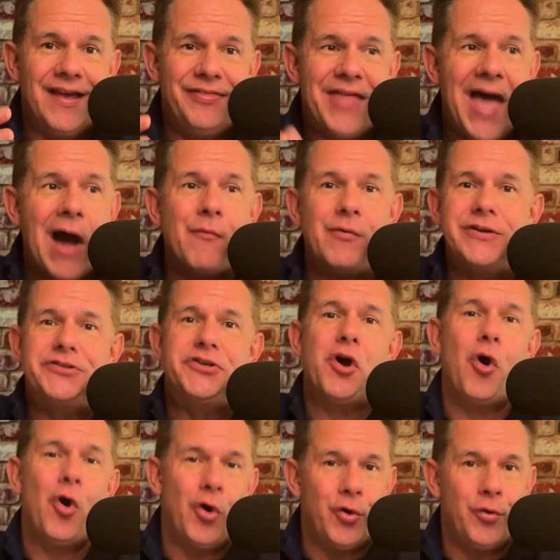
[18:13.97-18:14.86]
that was
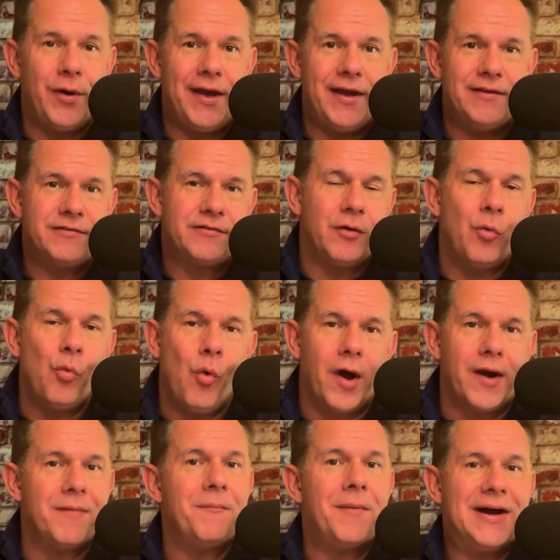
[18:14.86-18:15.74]
always
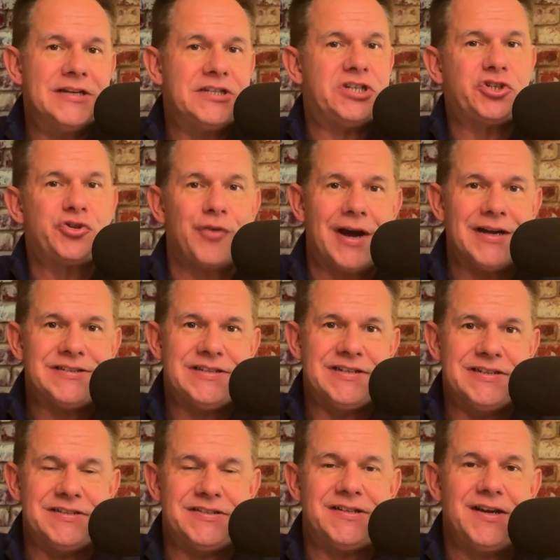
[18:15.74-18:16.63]
one of my
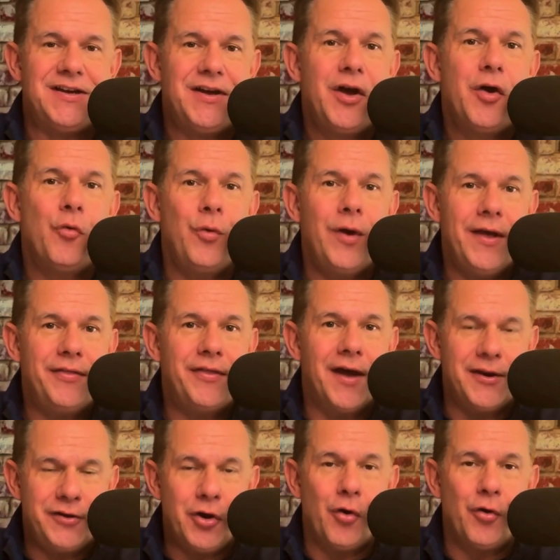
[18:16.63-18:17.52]
stresses with
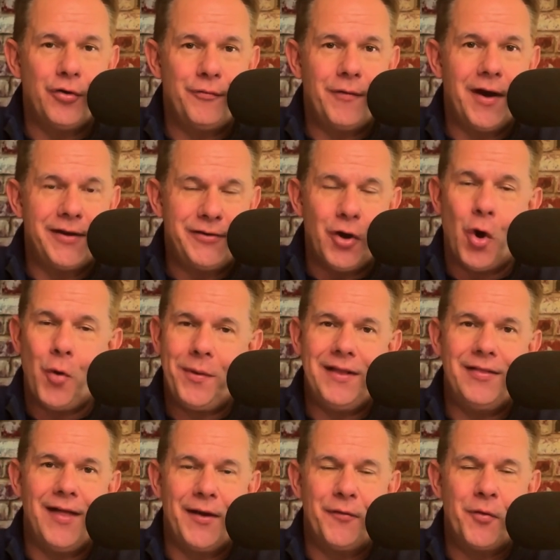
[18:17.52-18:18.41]

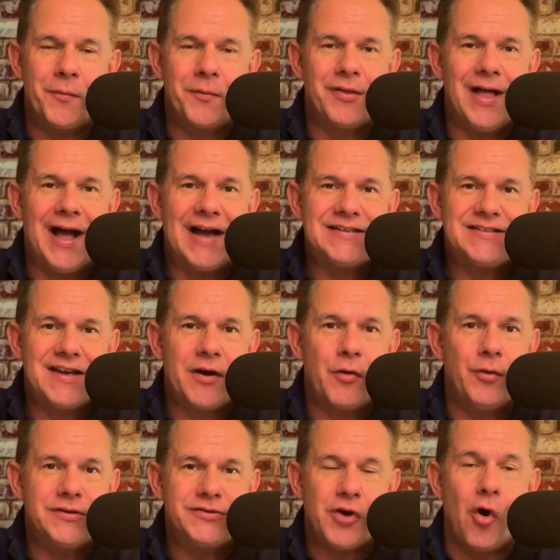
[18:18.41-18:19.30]
Adobe Lightroom
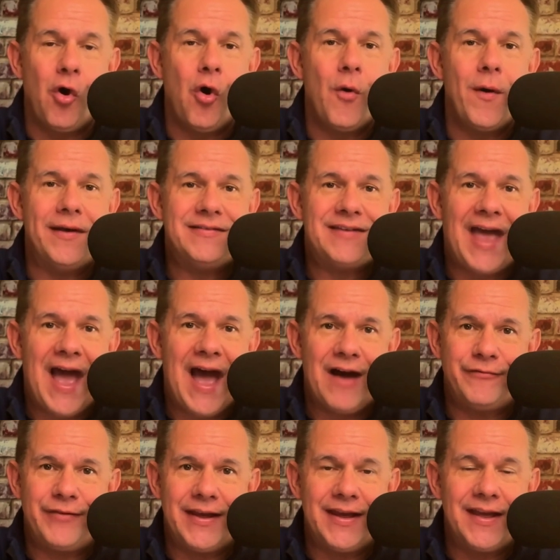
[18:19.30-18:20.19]
Classic, was always
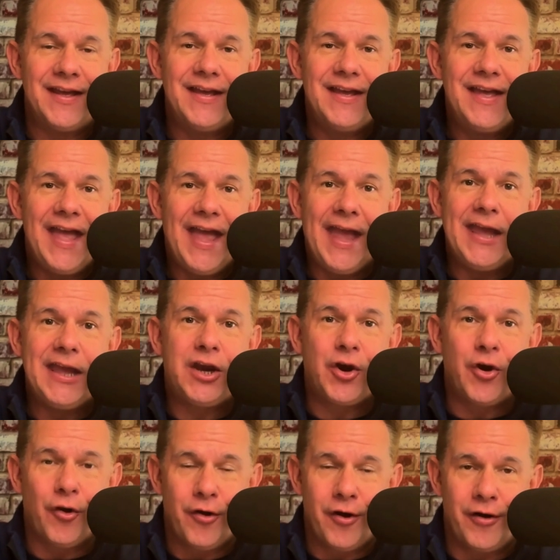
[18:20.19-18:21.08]
having a
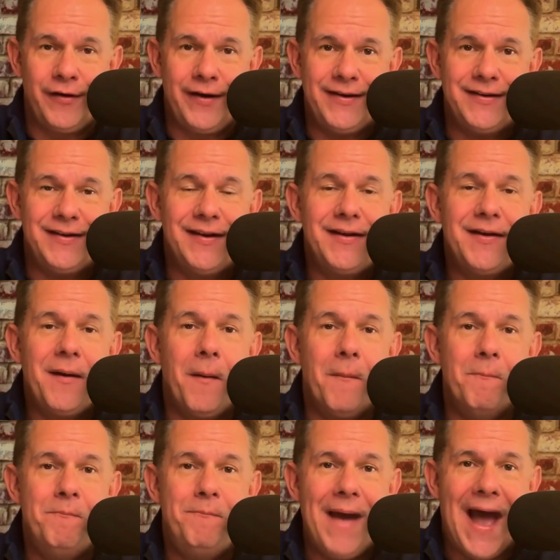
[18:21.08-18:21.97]
current
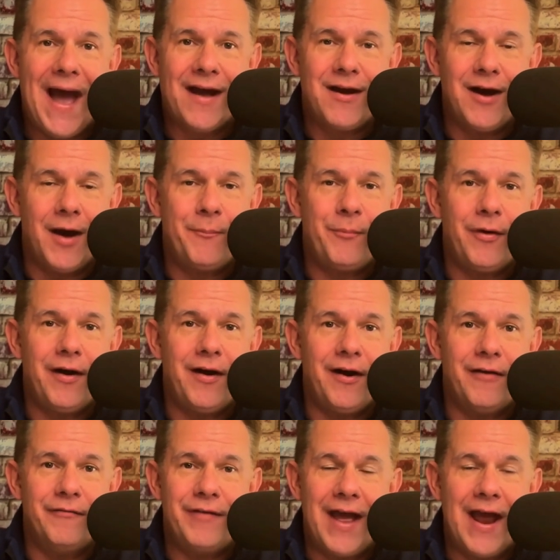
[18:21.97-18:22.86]
backup
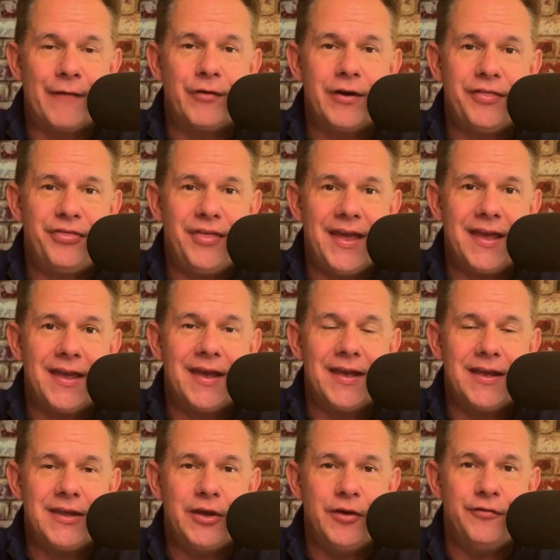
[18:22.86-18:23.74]
of everything
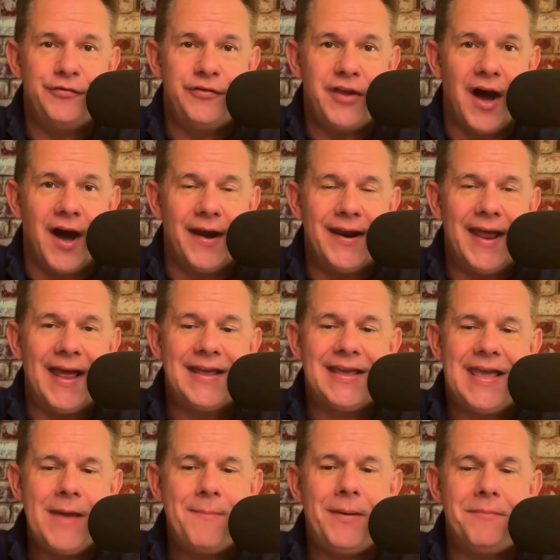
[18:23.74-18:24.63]
you've done. And
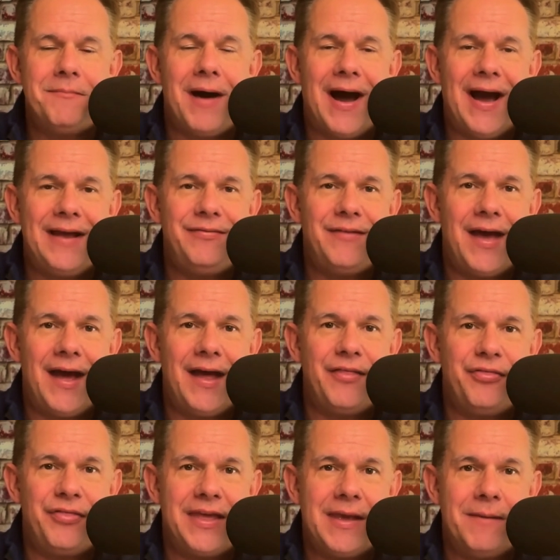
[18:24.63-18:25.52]
keep in mind that
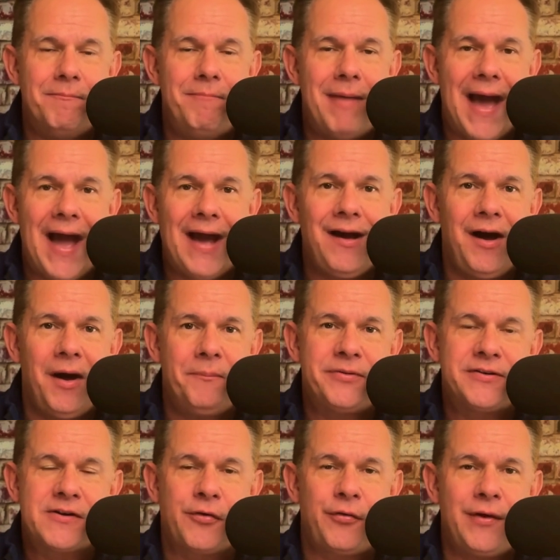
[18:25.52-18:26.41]
the
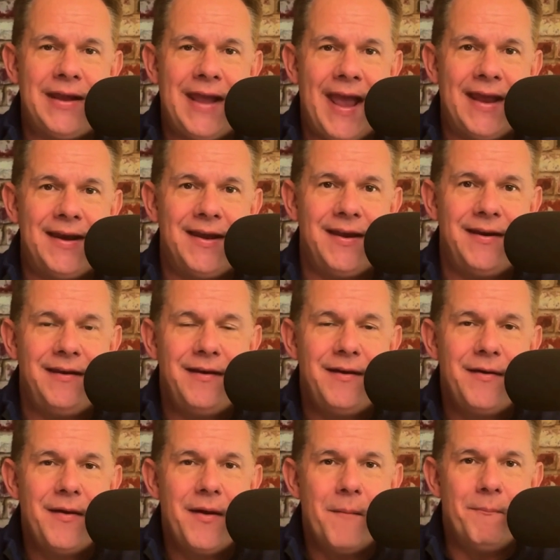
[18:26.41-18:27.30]
backups created
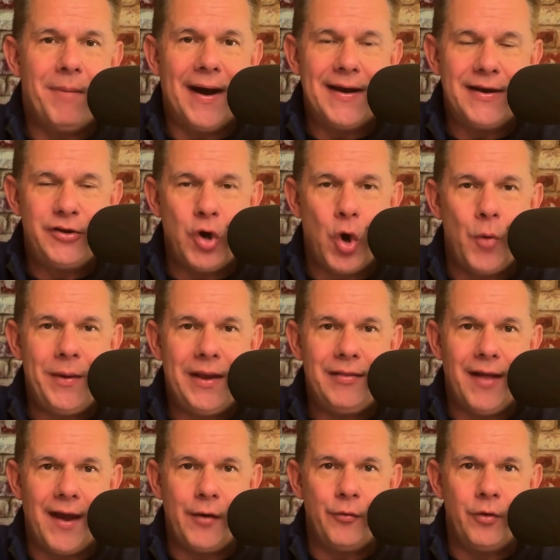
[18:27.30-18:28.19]
by Adobe
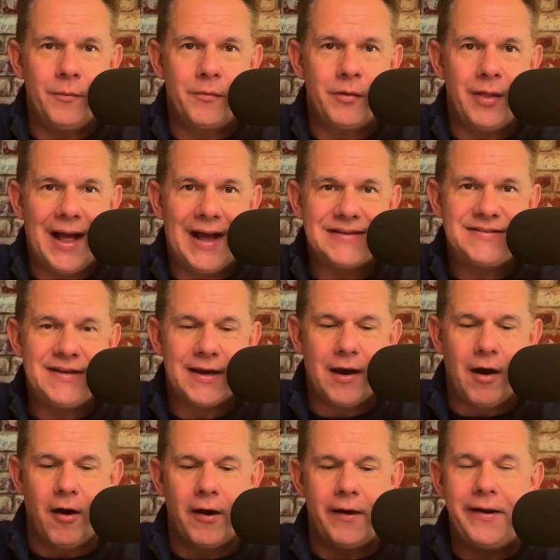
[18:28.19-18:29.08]
Lightroom
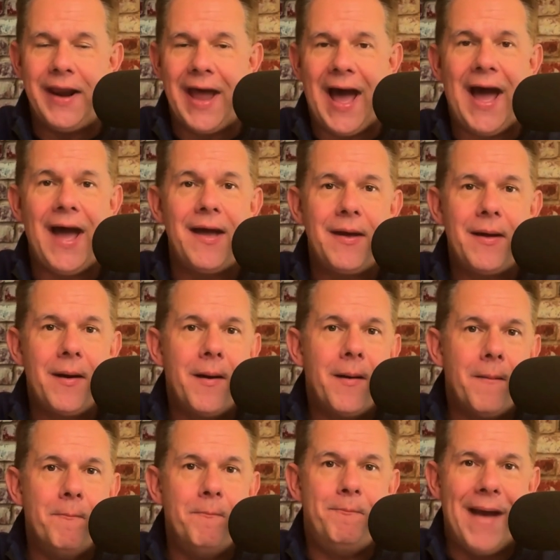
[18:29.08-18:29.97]
Classic are not
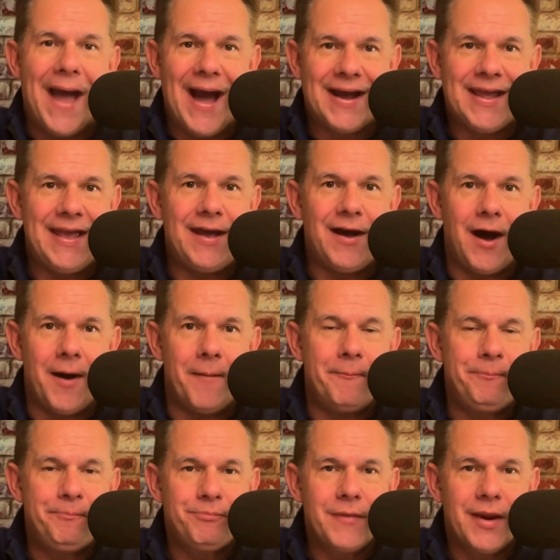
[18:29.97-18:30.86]
backing
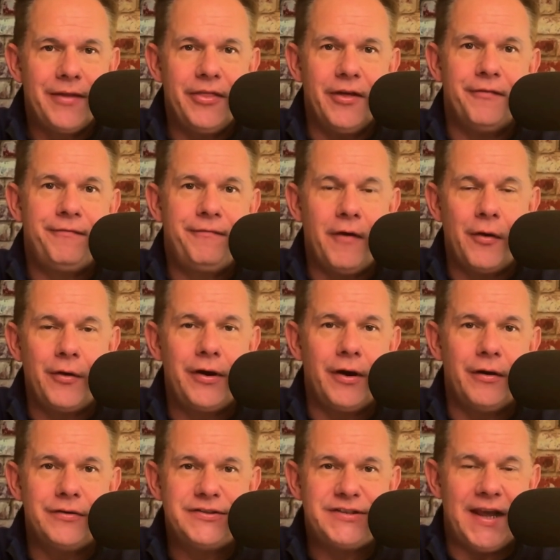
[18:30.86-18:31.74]
up the
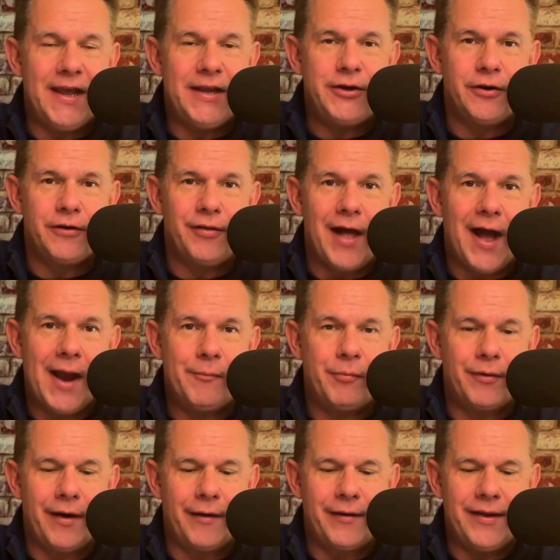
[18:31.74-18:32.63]
photos in your
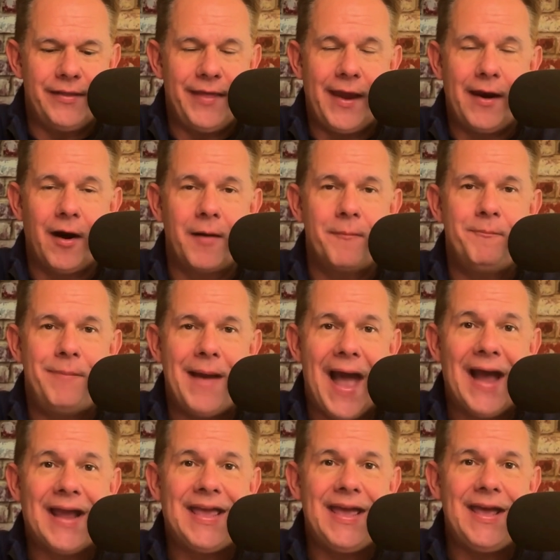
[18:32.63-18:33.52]
library. They are
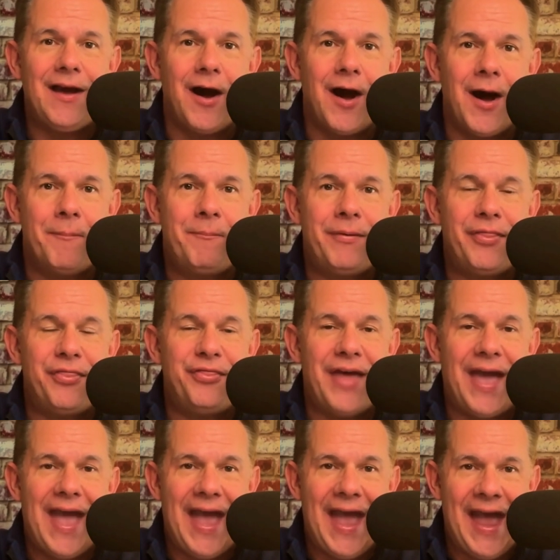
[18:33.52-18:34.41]
backing up
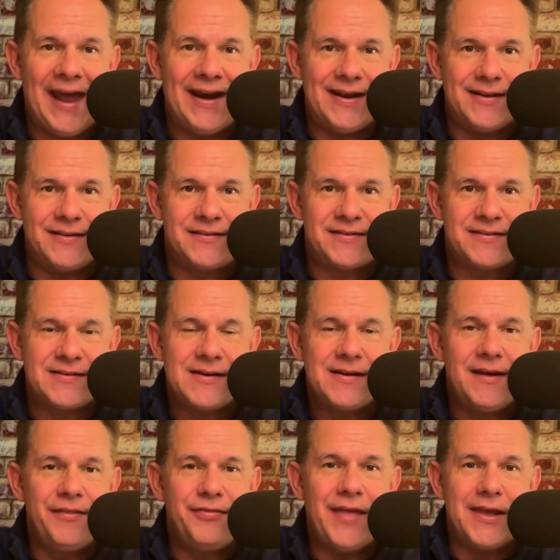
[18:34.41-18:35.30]
the edits
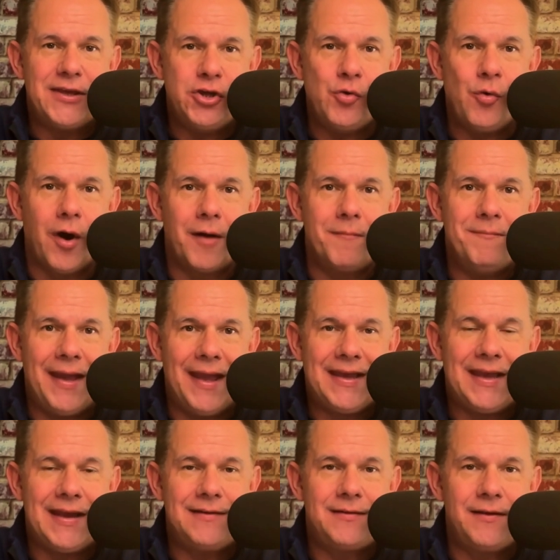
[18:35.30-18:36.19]
that you are
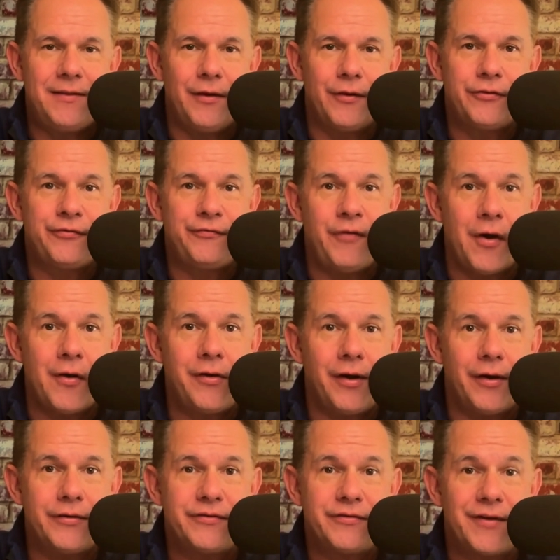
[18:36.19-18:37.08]
making to those
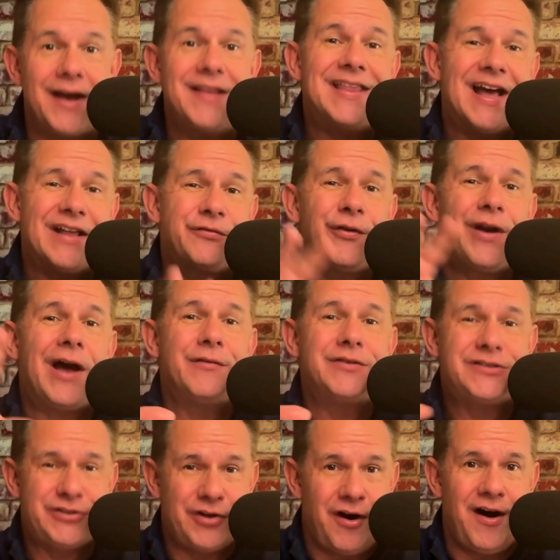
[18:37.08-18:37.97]
photos, right? That's what I
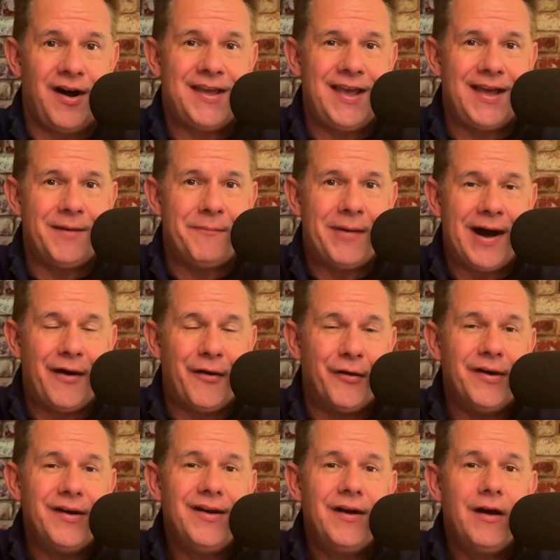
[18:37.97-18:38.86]
was talking
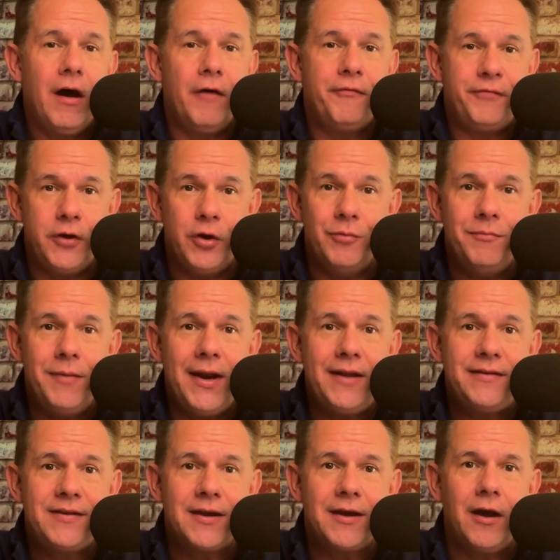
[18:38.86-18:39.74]
about a few
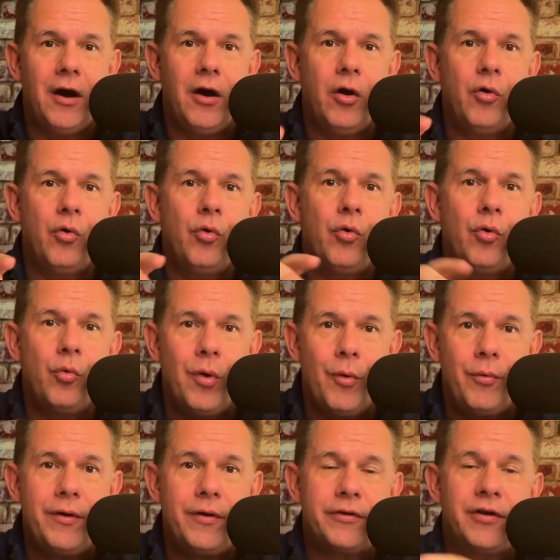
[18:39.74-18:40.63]
minutes ago
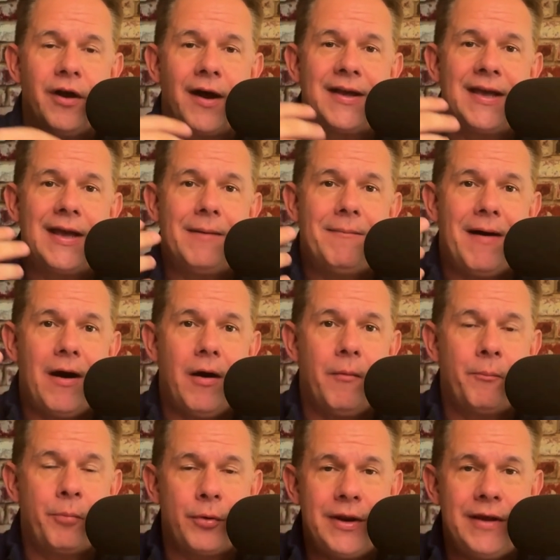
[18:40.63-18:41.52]
when we were talking
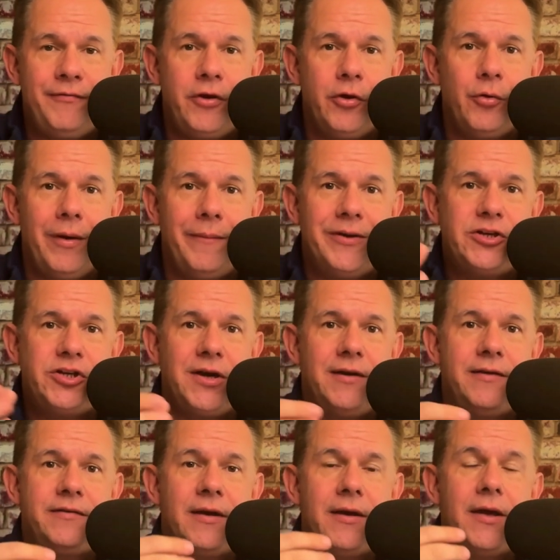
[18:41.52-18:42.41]
about preview
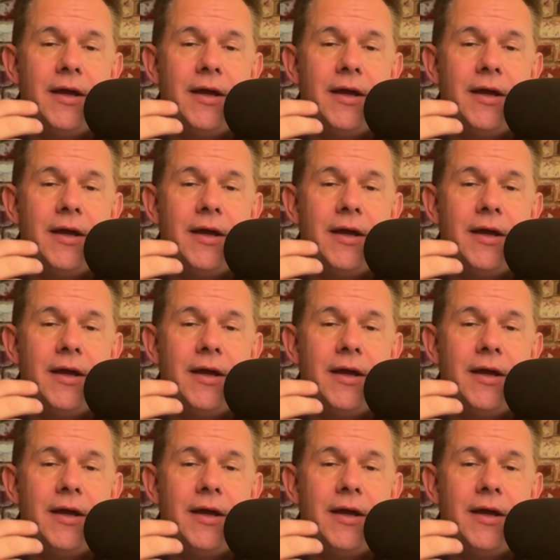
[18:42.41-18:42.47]
images.